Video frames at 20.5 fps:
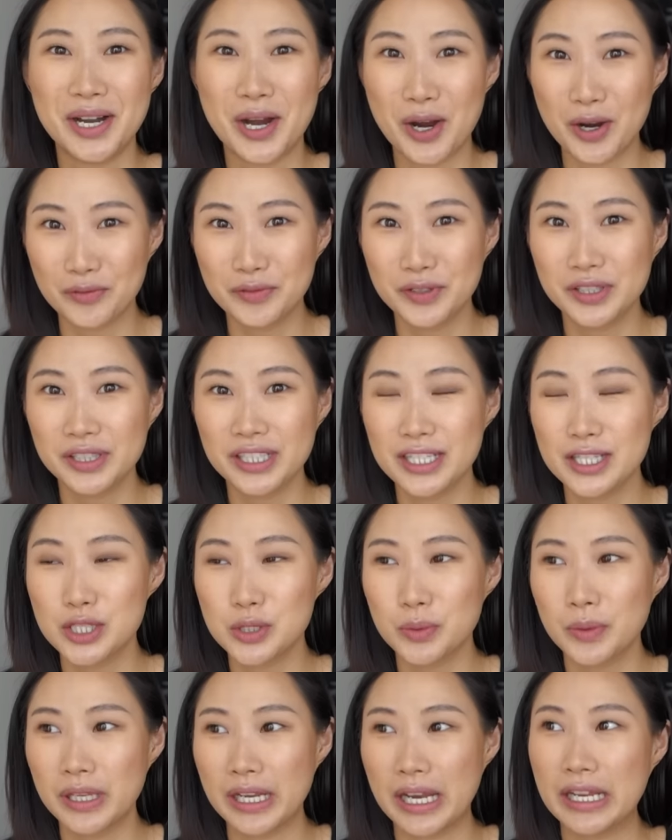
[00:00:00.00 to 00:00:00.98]
are really
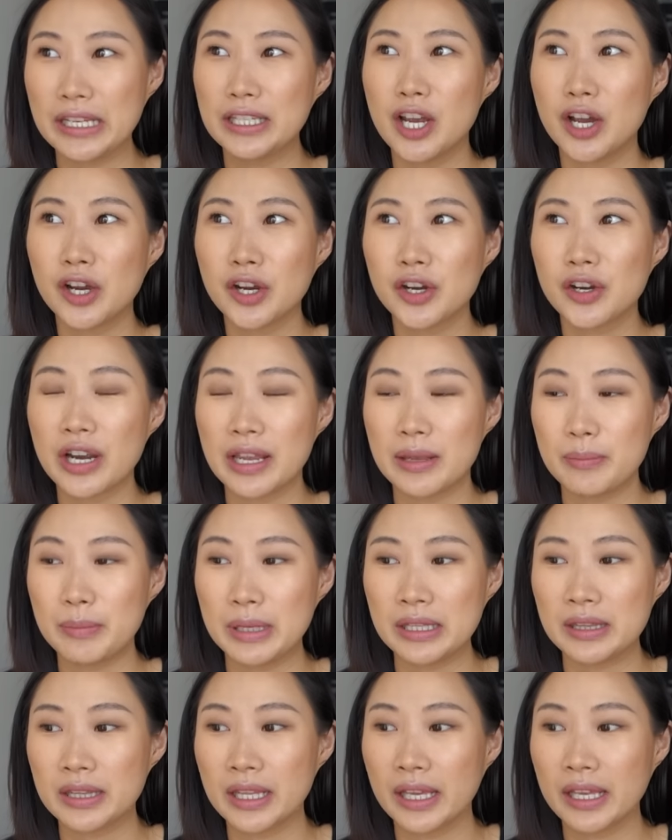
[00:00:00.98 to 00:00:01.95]
into it. And younger, I
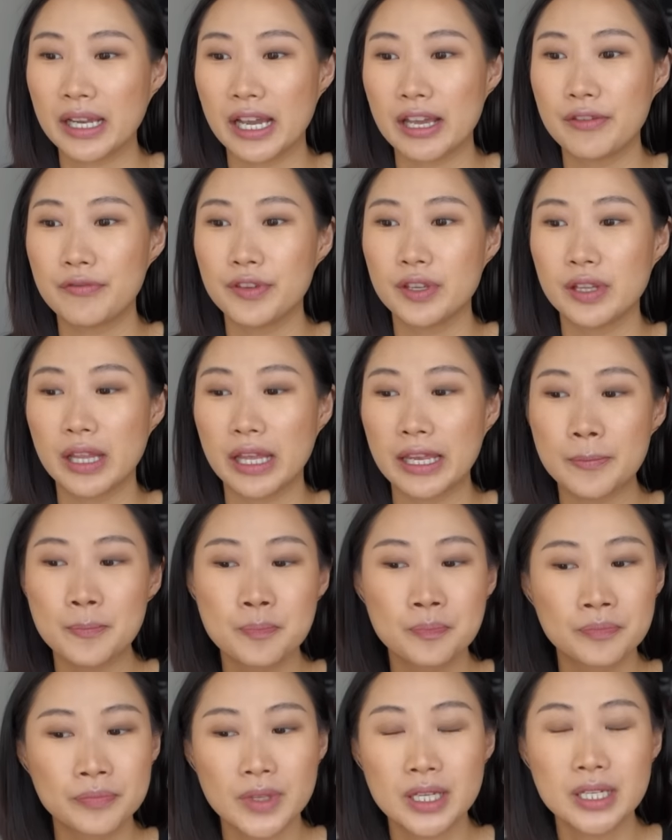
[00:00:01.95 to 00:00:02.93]
mean like I feel like
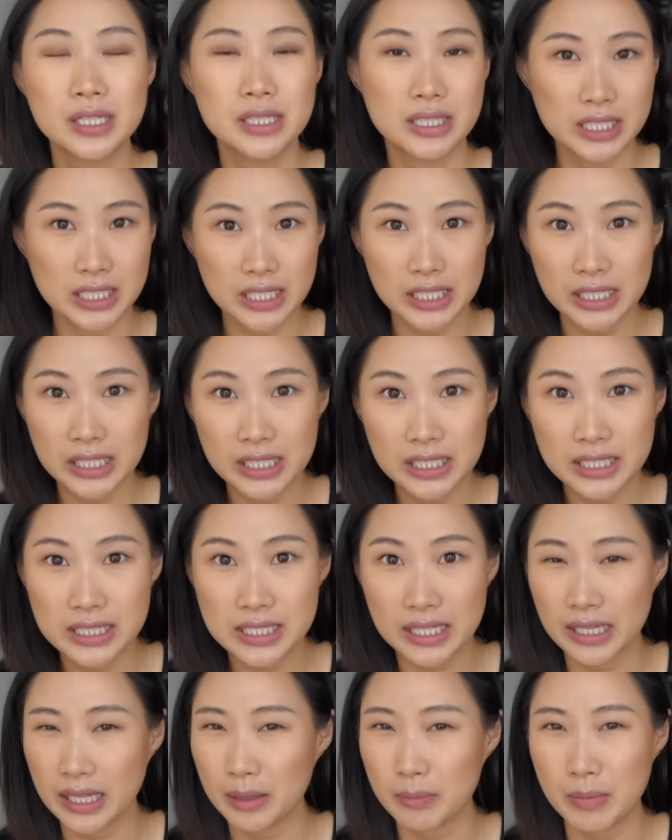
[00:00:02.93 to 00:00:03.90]

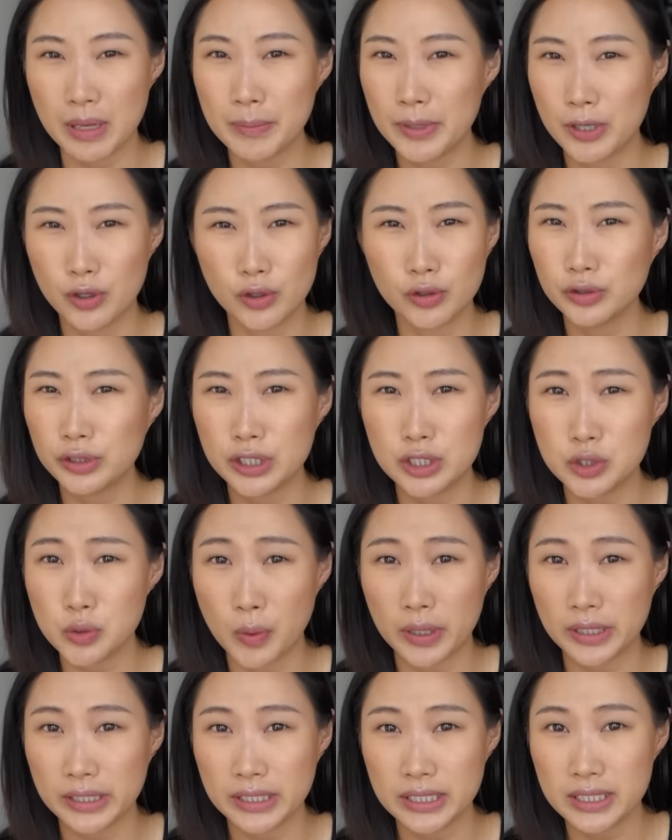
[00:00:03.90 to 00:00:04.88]
teens and like maybe early
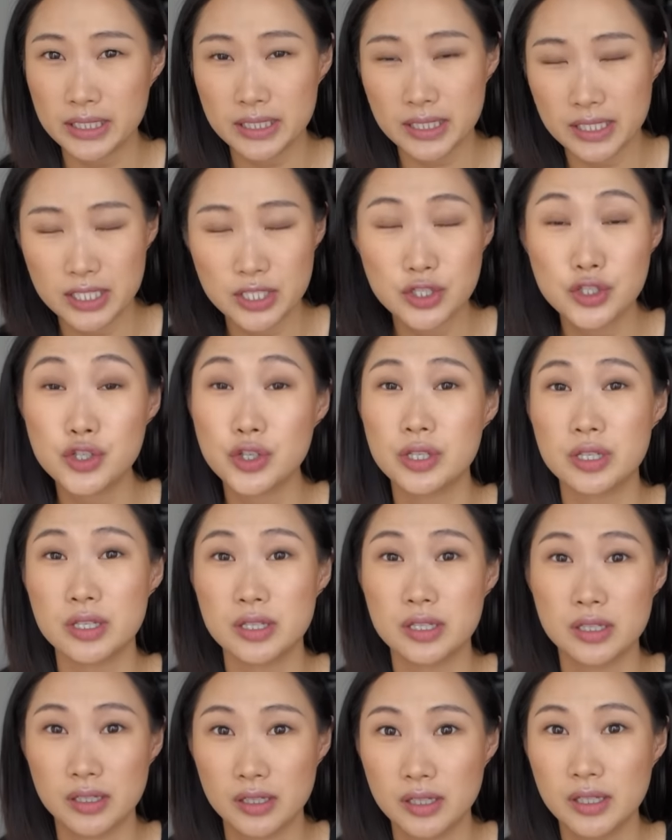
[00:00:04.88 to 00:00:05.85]
20s. This is
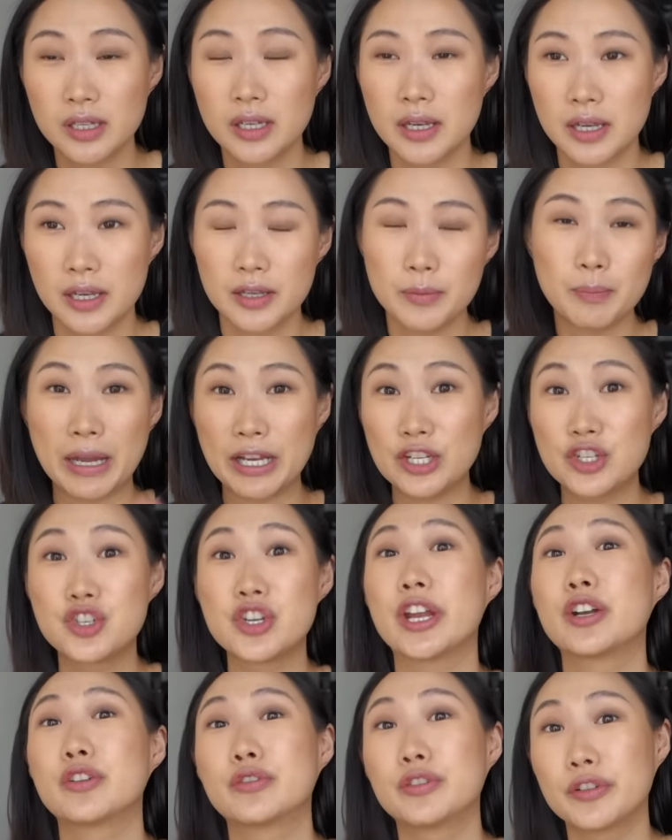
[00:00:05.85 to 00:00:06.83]
just my
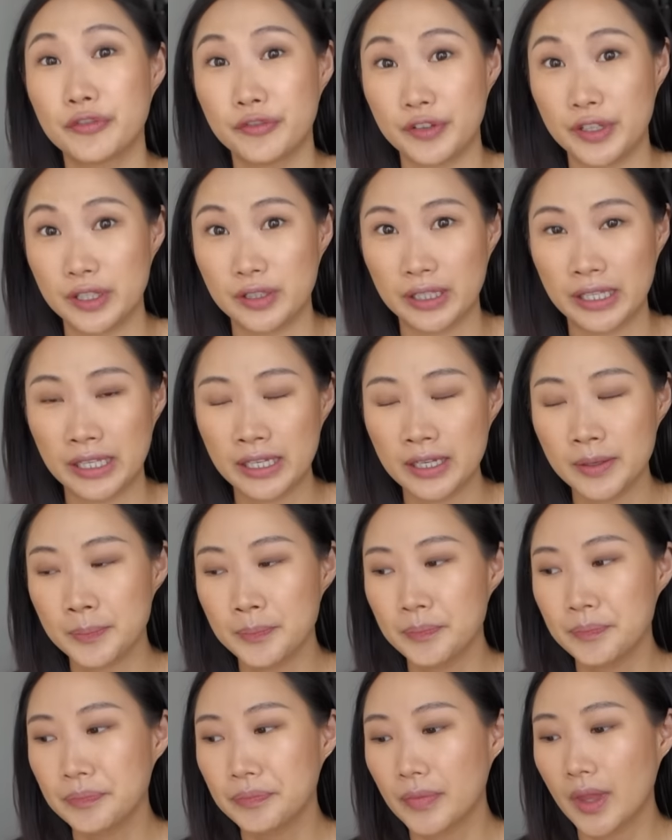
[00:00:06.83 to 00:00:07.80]
general feeling.
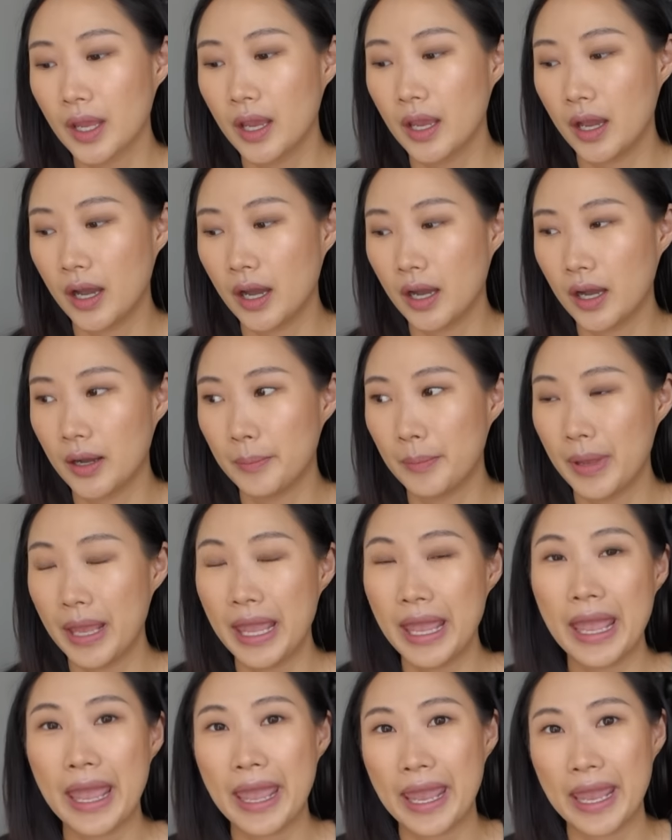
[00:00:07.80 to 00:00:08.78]

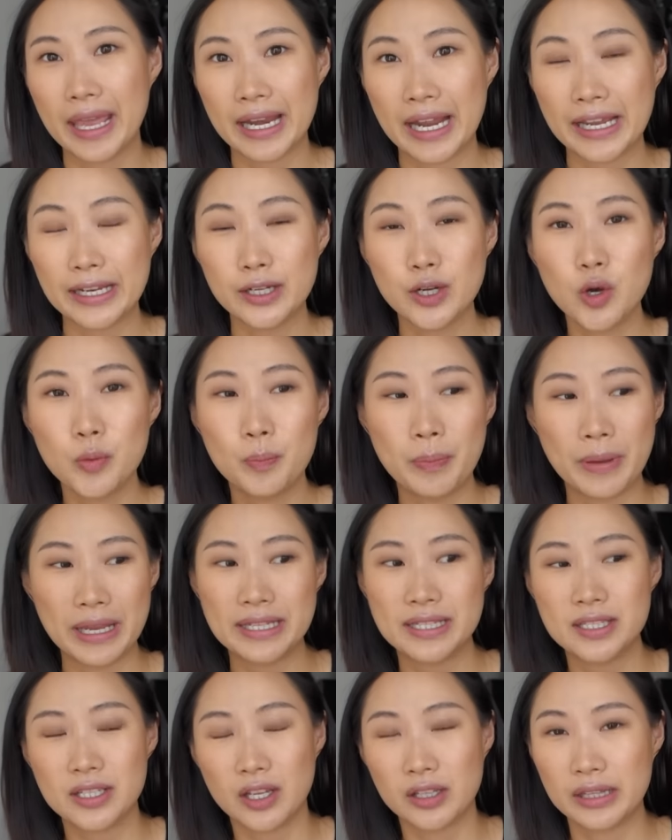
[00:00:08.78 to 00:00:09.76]
And I know
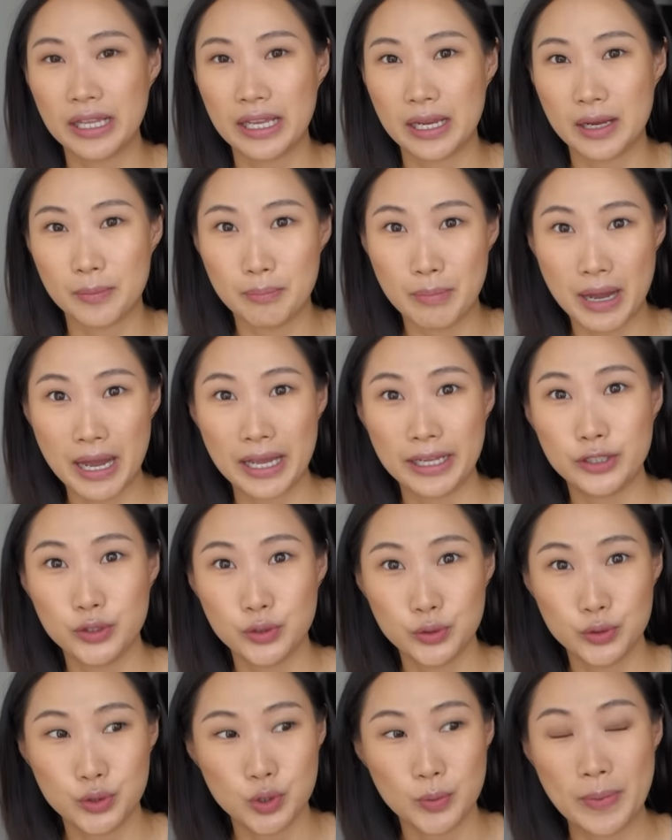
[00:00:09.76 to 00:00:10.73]
based on like my
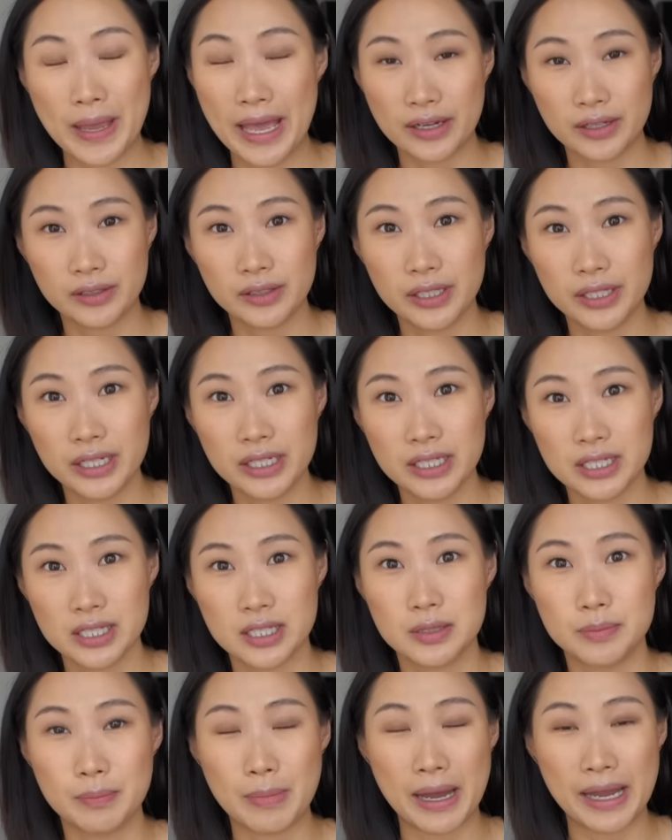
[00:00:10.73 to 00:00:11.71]
YouTube
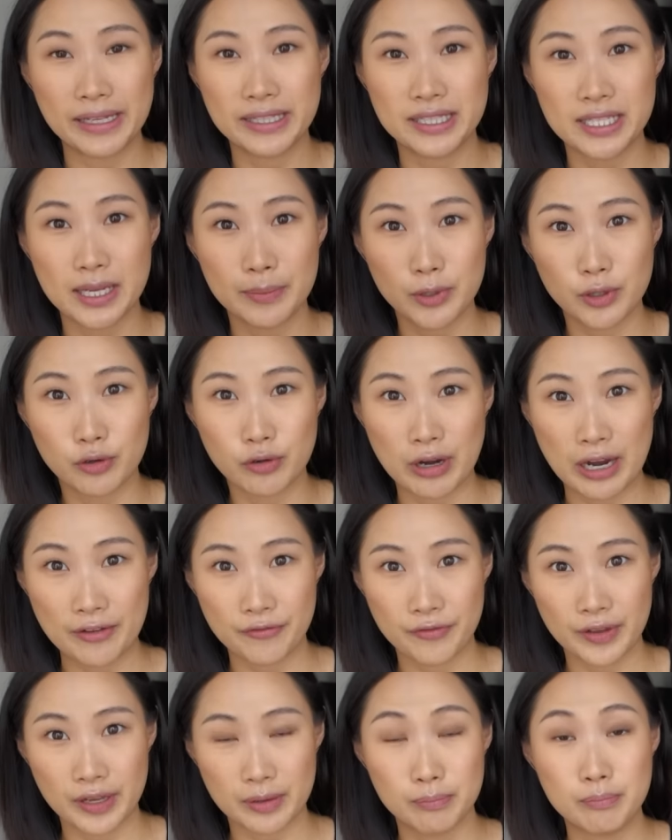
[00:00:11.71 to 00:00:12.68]
analytics, my
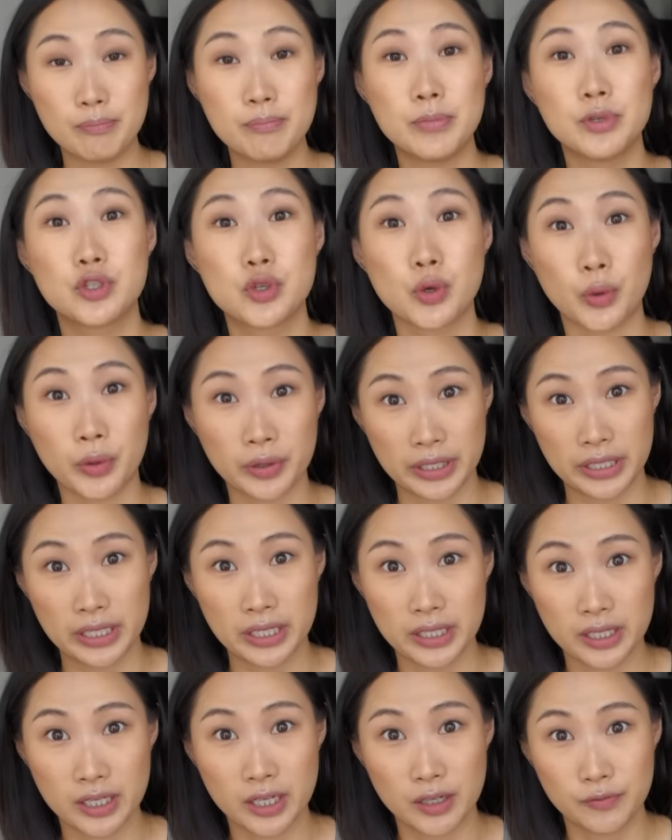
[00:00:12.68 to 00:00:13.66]
demographic
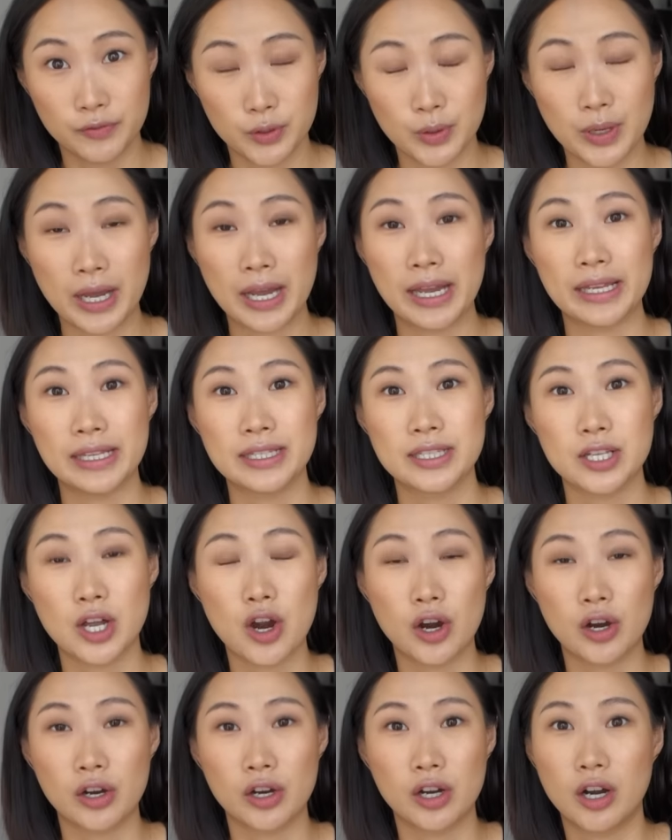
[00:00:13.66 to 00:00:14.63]
majority of you guys
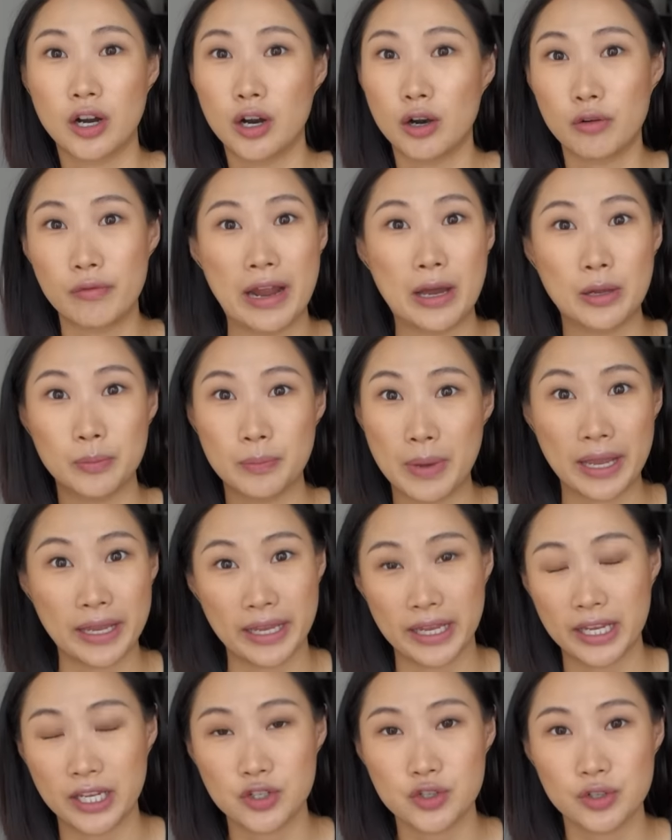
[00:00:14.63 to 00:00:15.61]
are around my
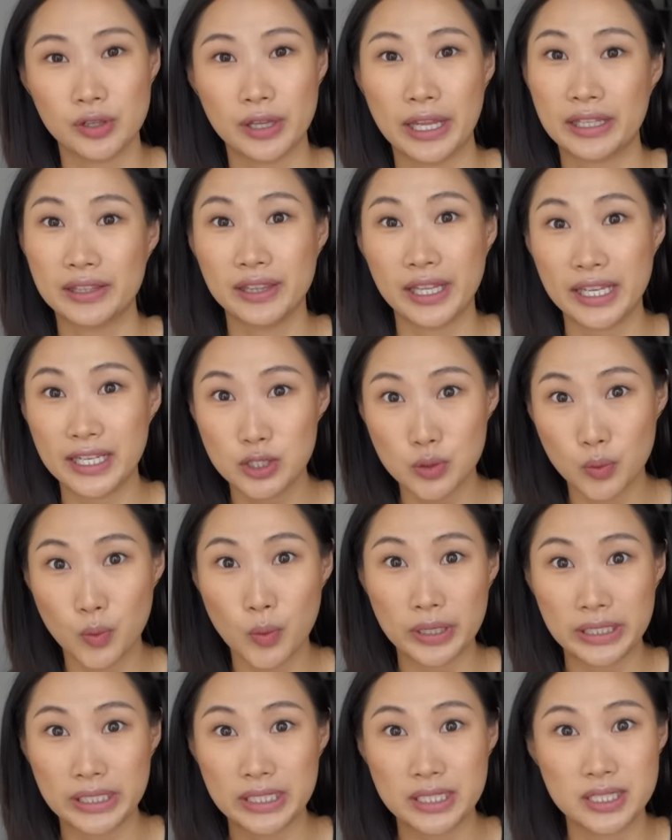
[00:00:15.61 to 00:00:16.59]
age, like late
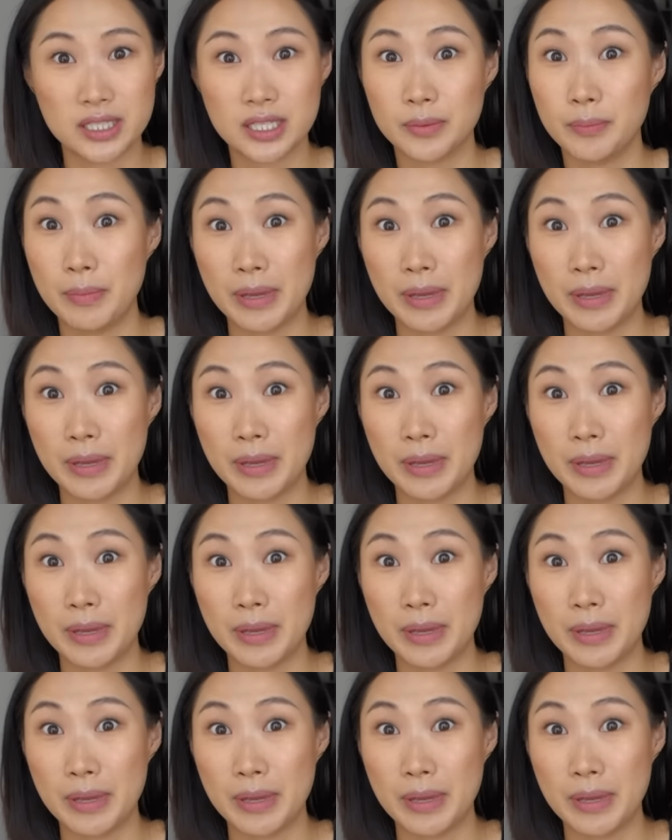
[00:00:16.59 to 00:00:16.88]
20s to